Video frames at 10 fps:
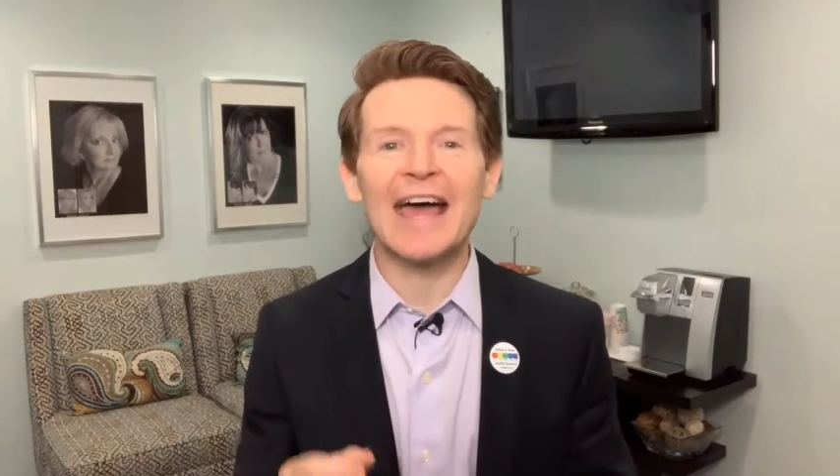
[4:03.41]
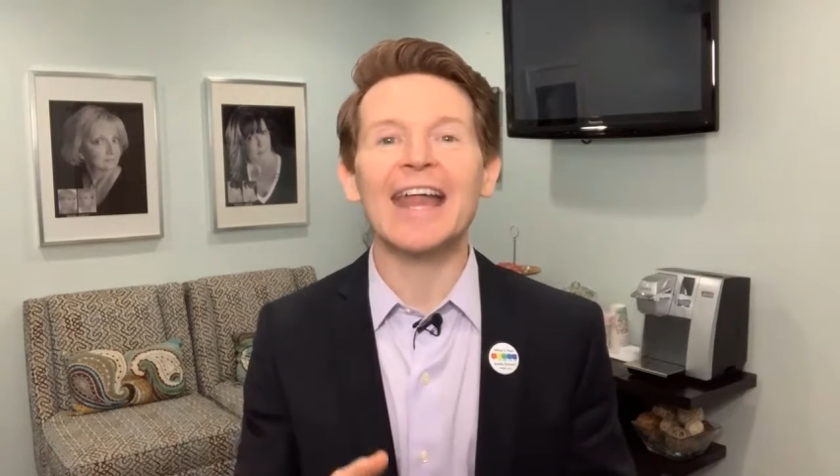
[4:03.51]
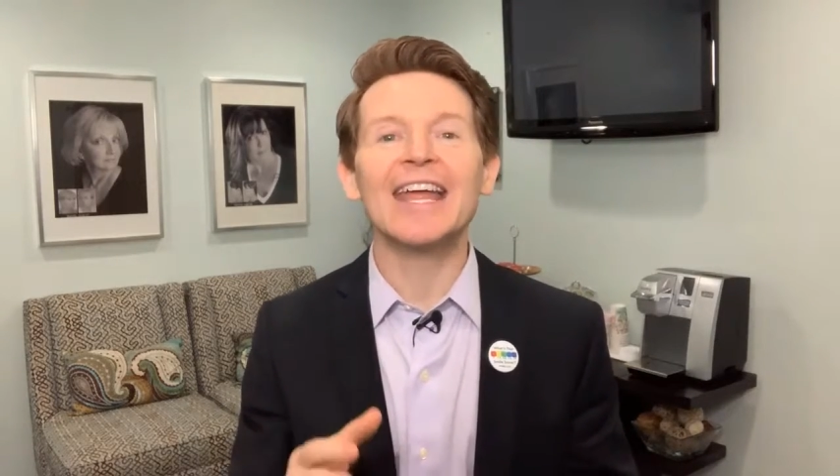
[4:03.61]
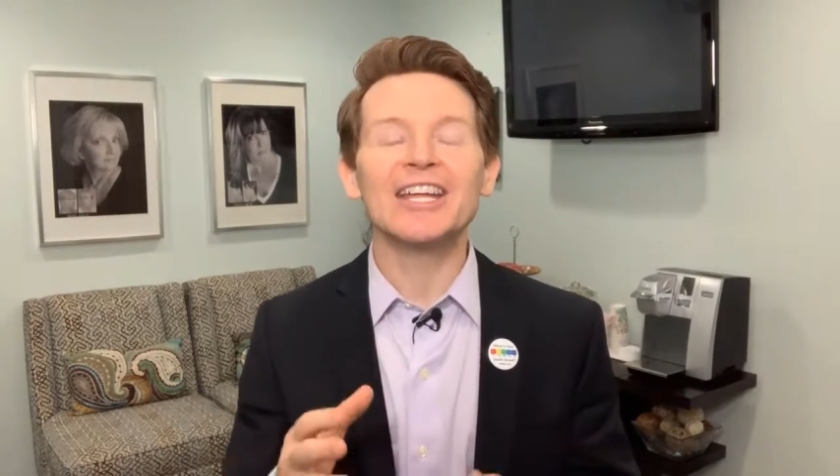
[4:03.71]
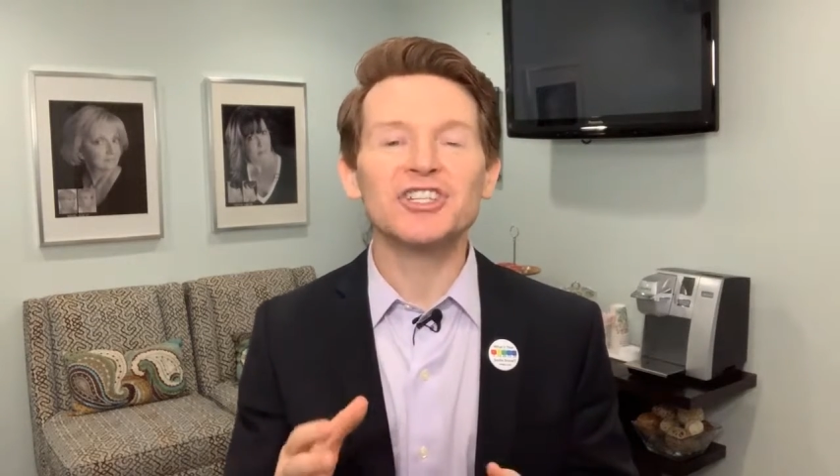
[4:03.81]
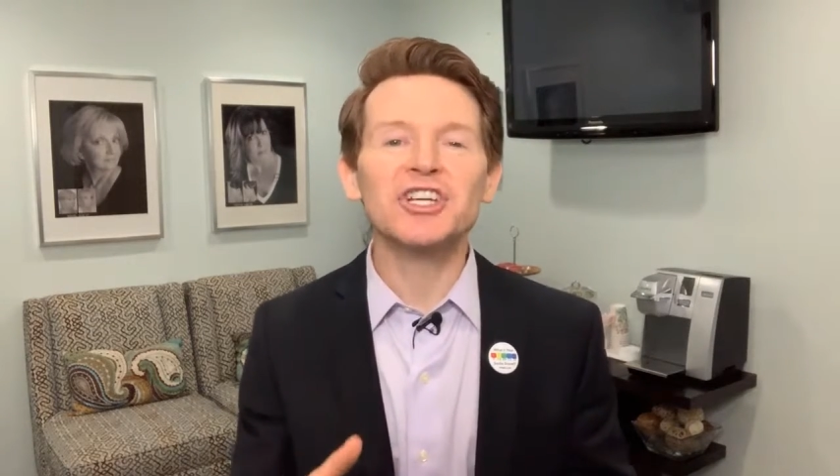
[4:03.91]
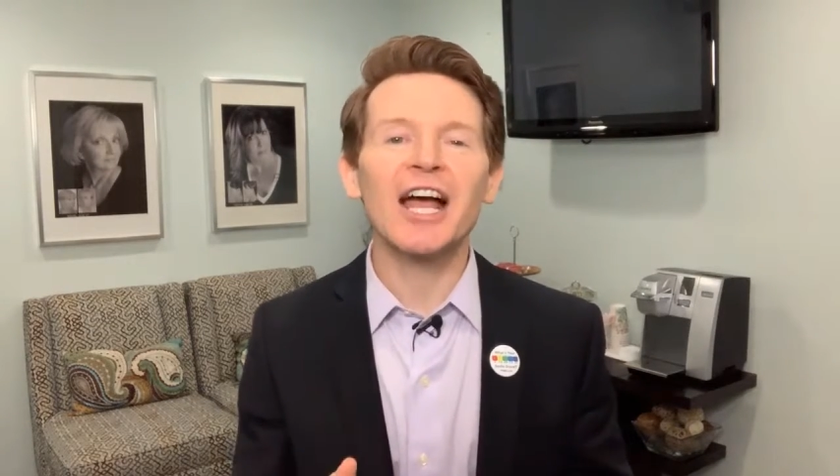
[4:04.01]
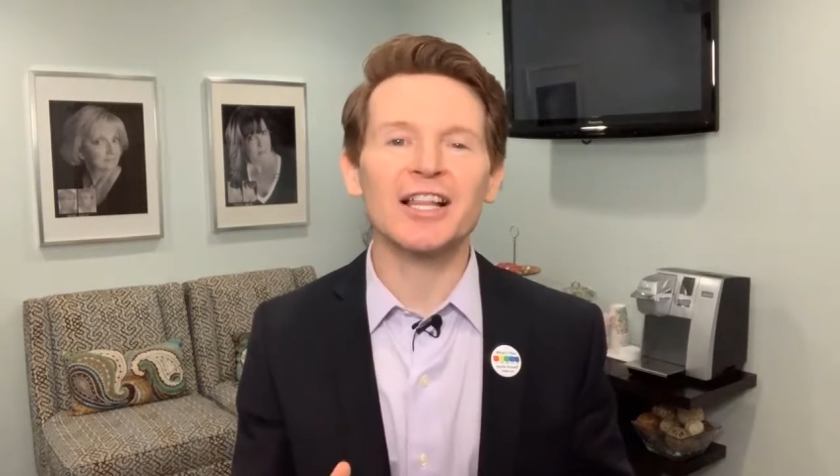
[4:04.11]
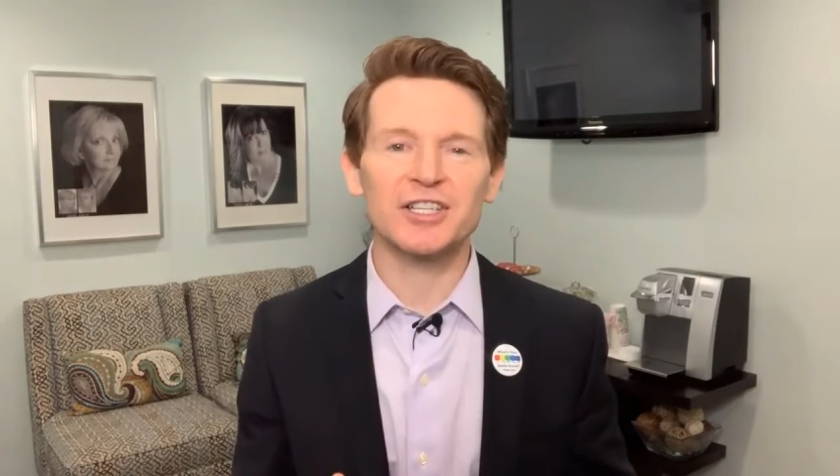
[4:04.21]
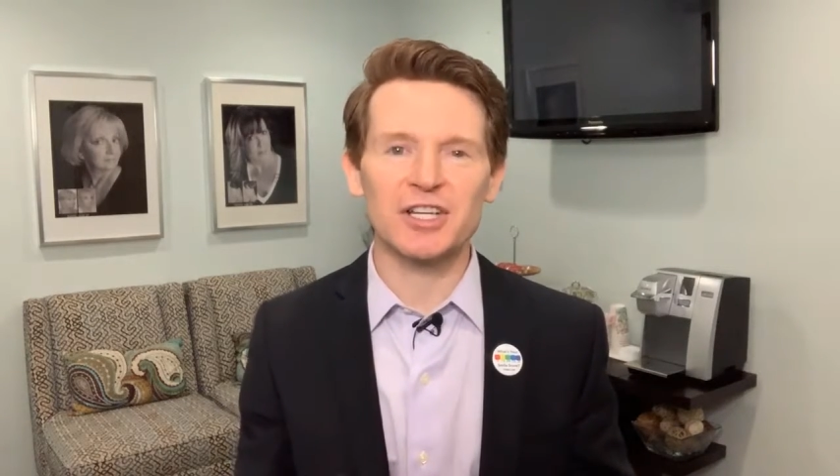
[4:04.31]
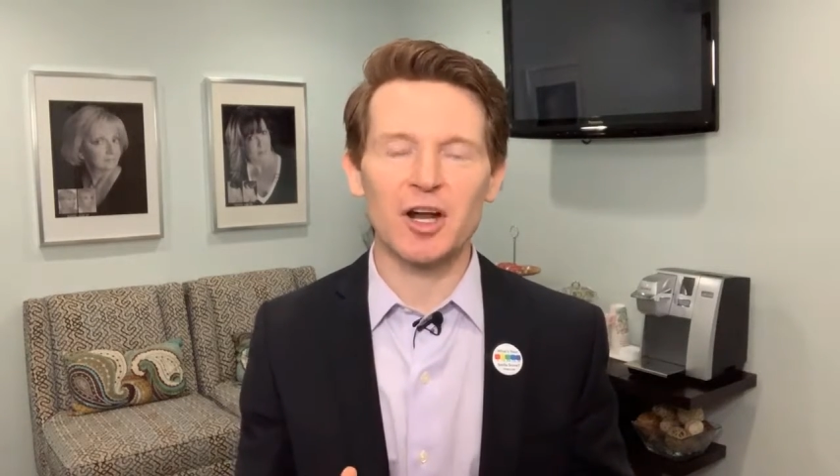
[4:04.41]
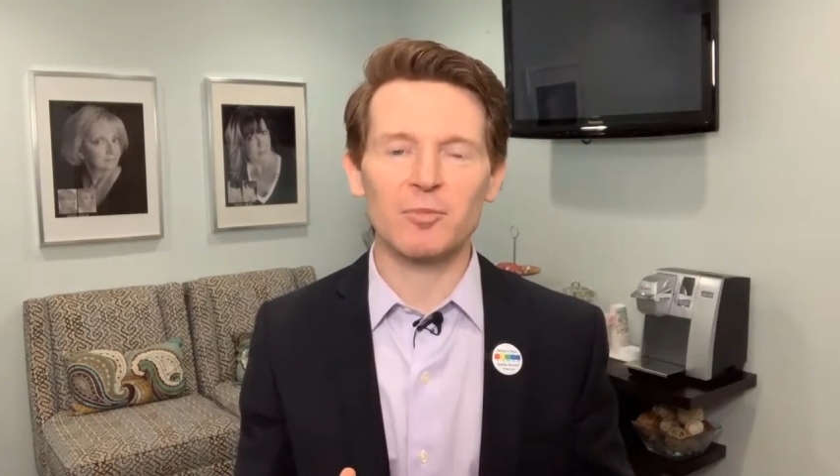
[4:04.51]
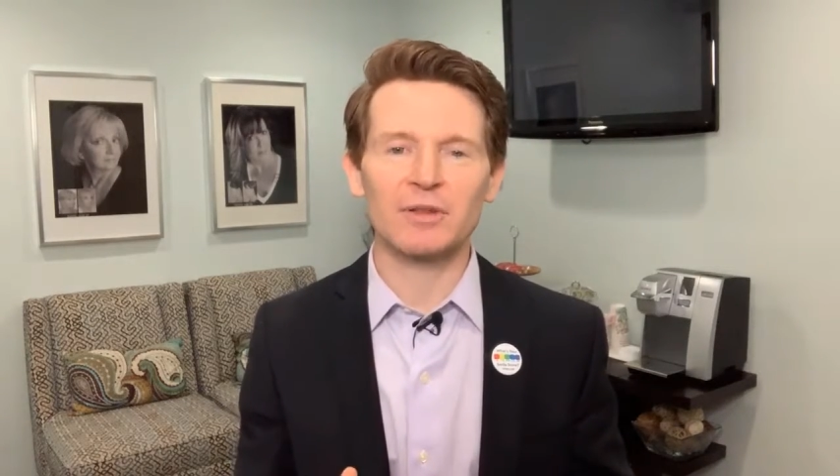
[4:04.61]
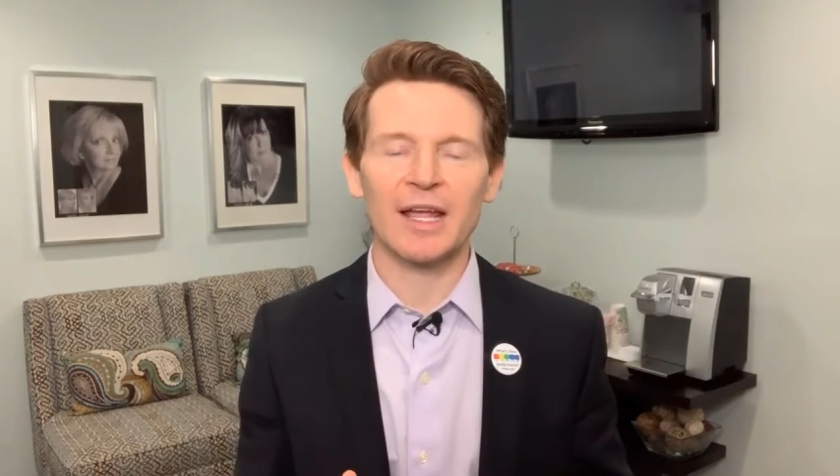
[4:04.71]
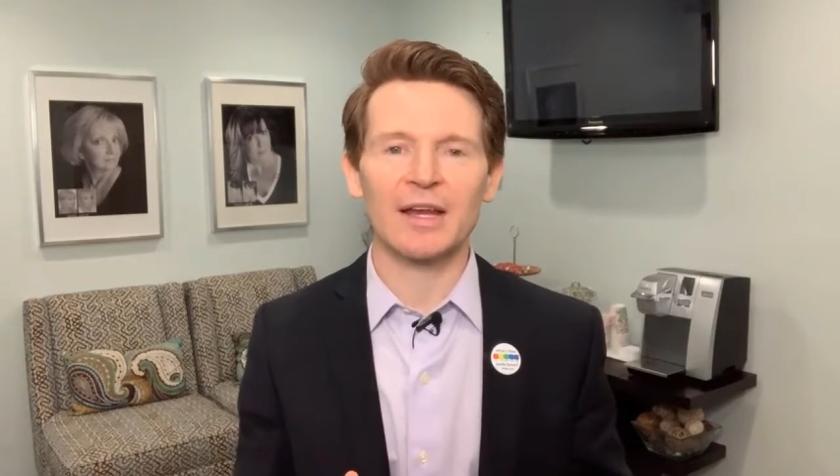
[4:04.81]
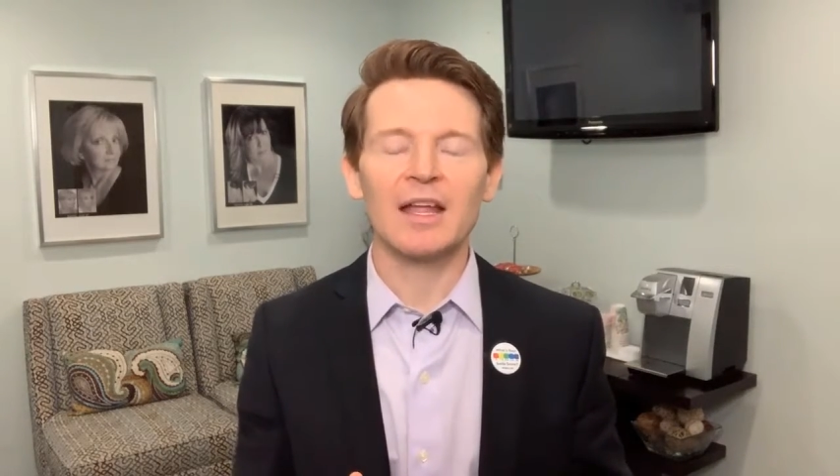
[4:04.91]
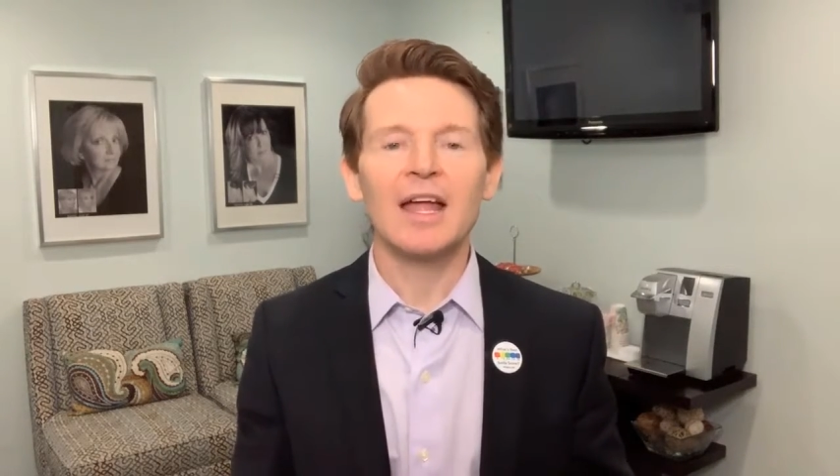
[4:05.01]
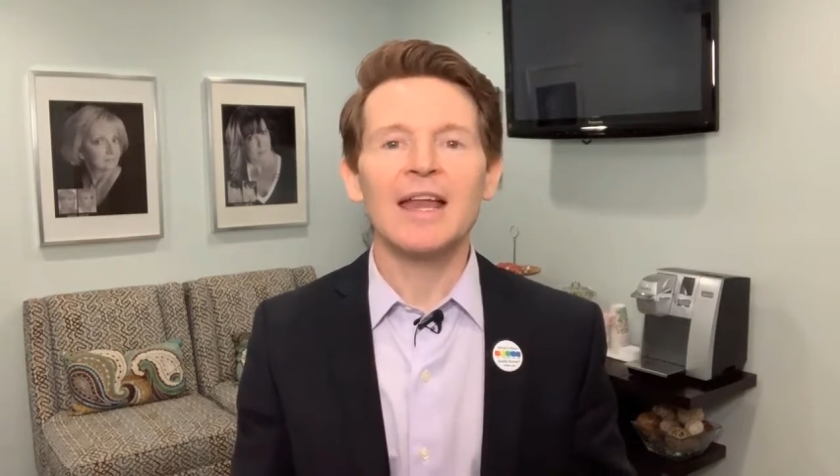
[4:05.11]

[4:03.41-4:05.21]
that challenge in our plan.